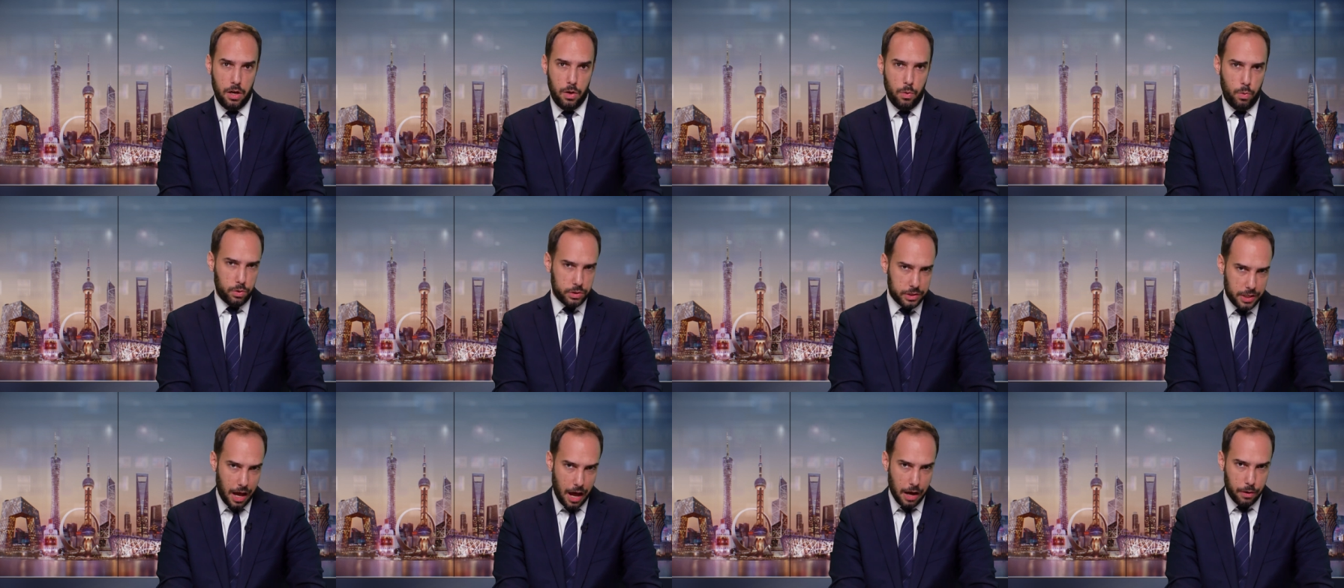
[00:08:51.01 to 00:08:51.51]

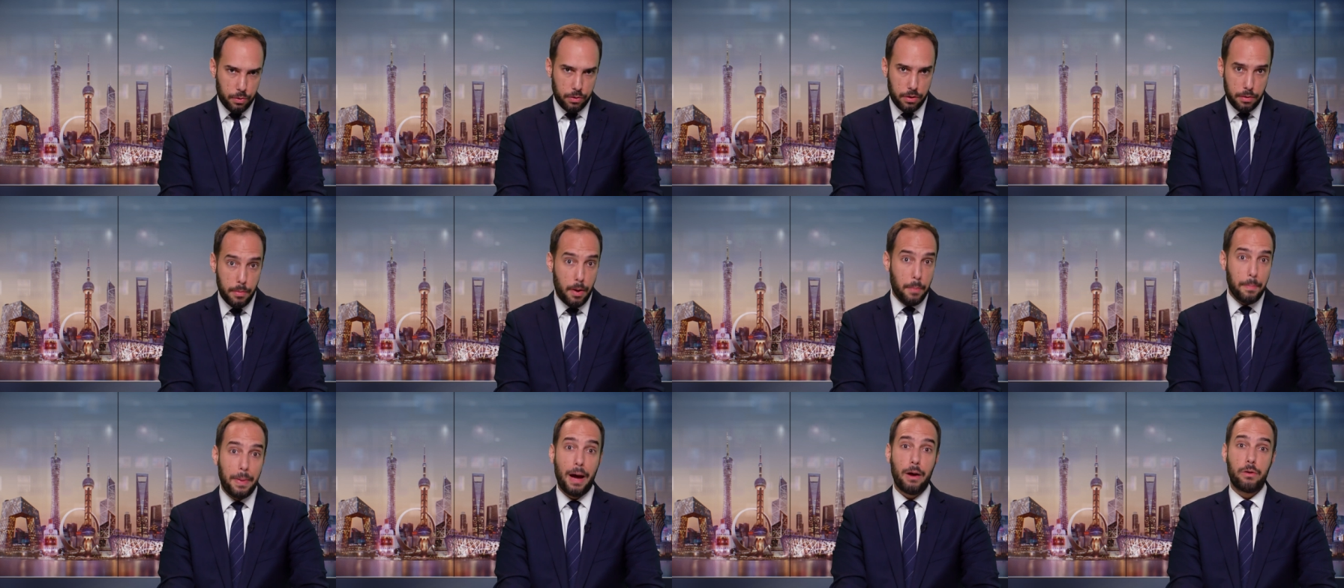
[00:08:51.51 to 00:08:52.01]
We'll talk with
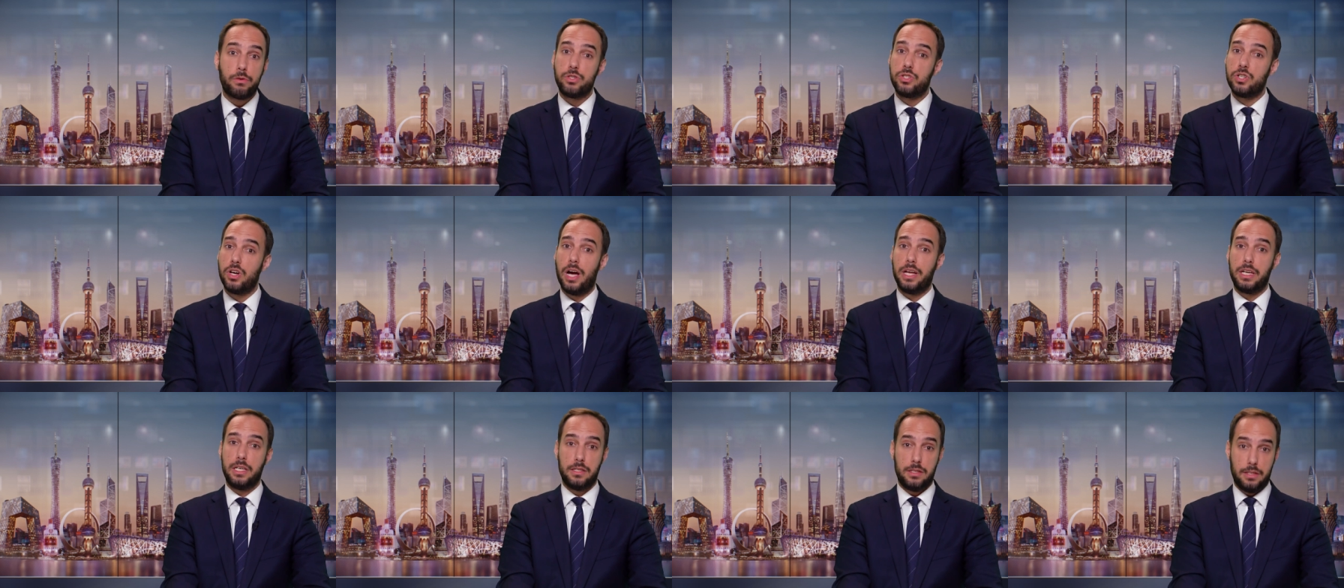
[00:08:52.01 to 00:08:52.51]
him about
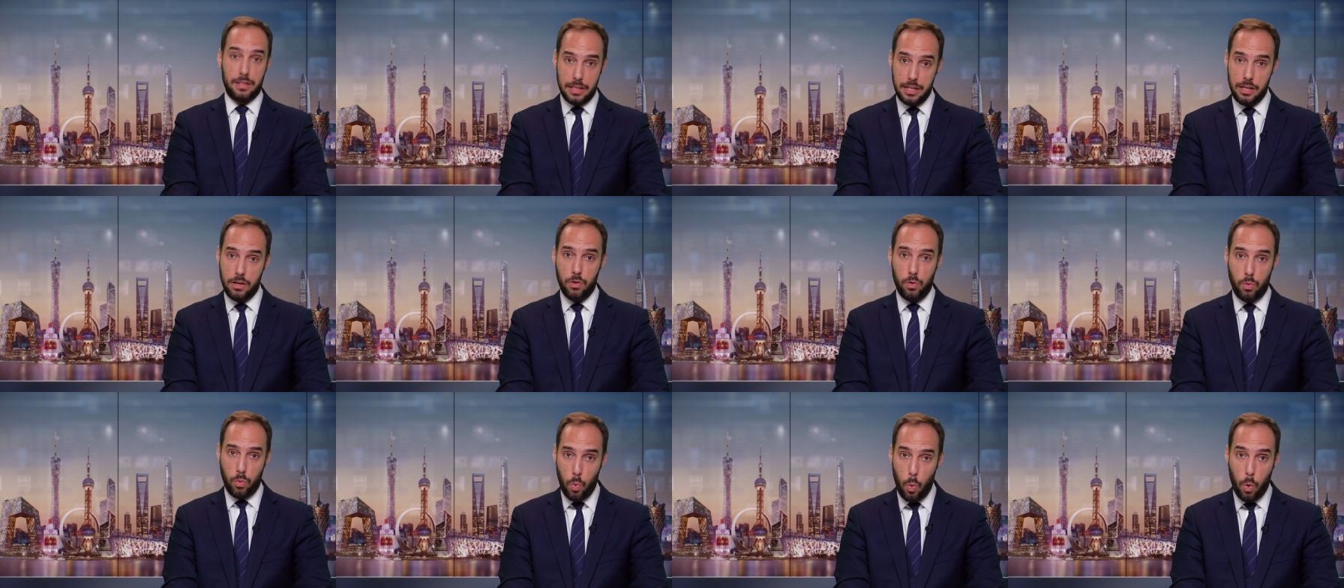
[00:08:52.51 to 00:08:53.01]
China's
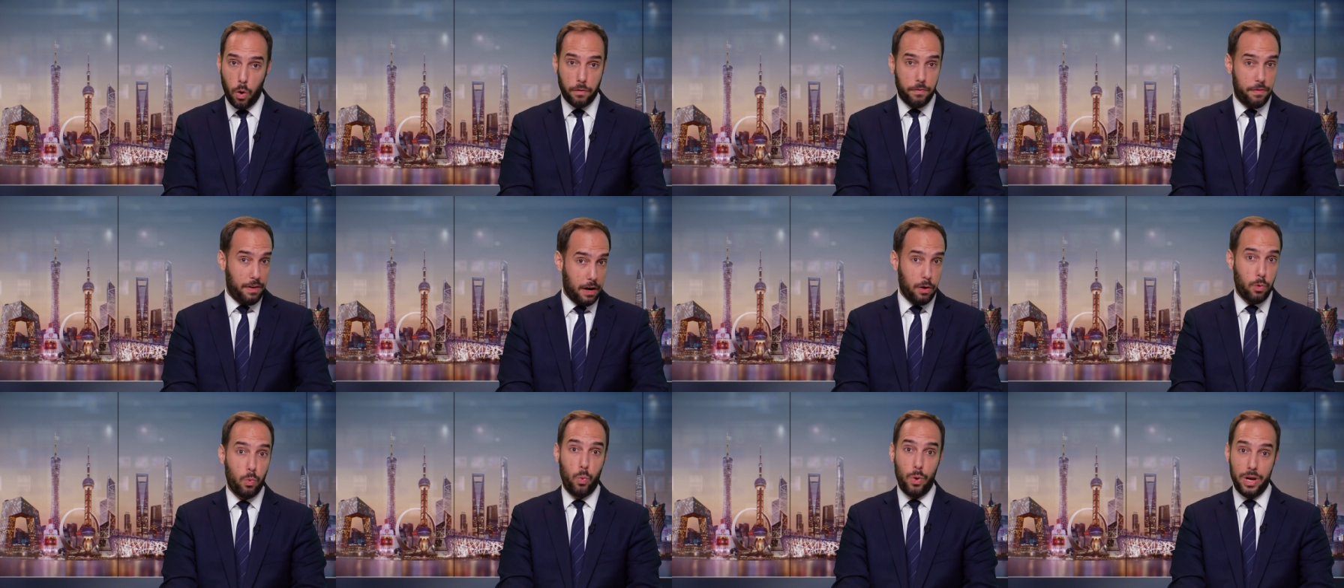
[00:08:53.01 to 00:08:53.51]
legal
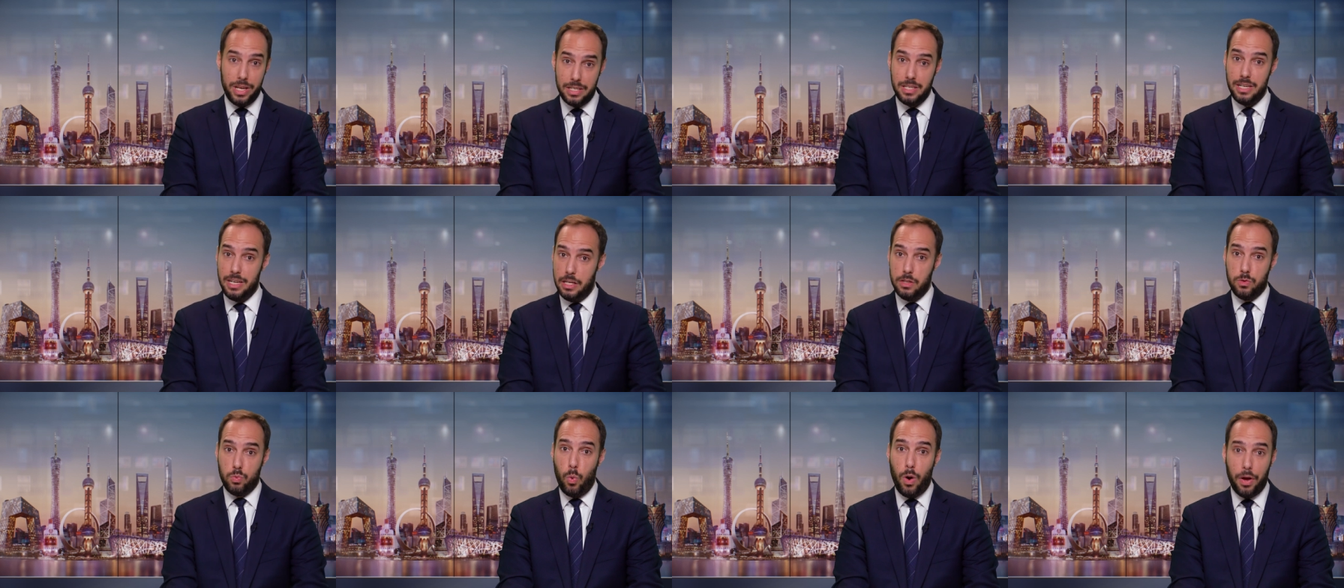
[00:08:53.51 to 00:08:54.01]
warfare, which
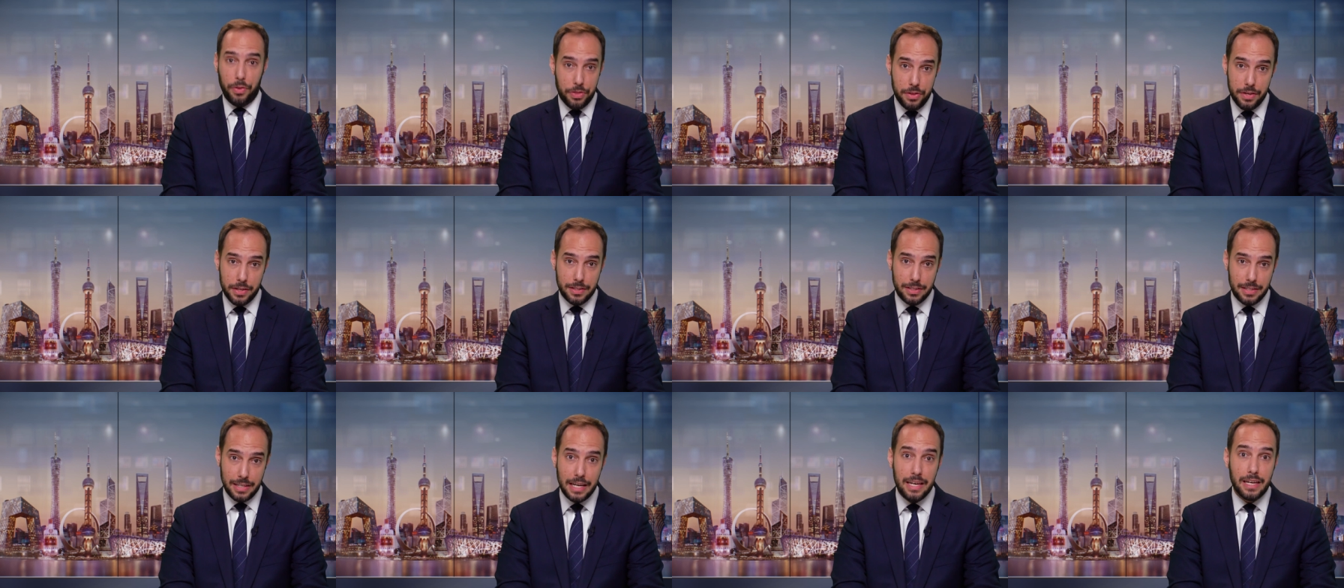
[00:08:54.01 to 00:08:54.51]
is what
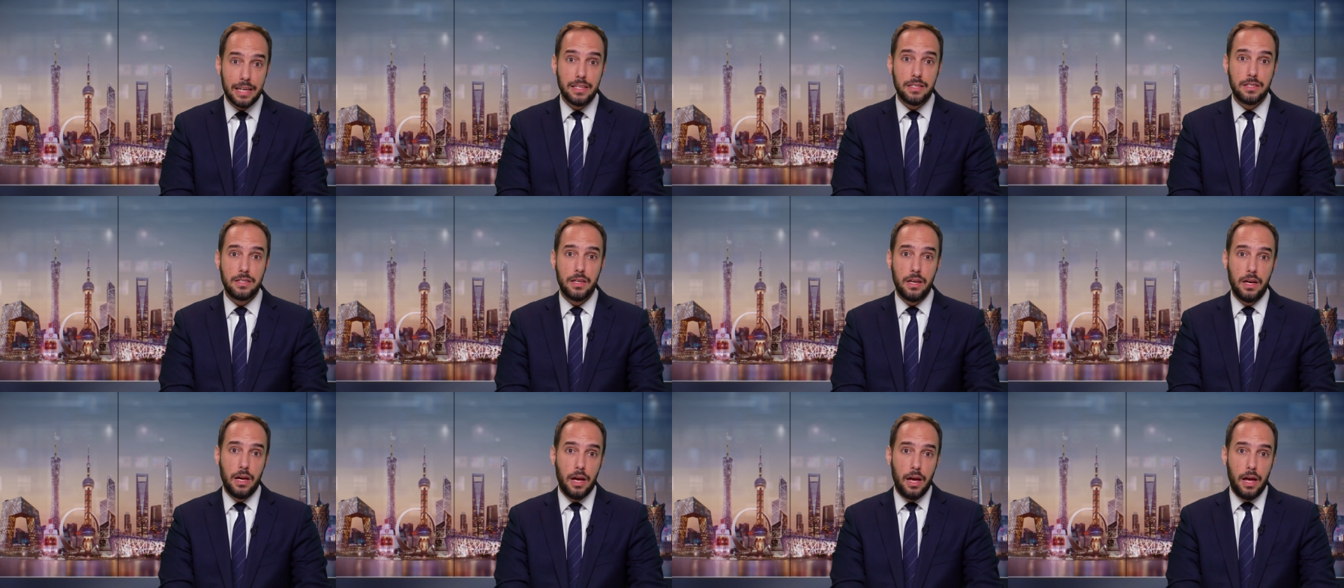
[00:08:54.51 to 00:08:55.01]
this is,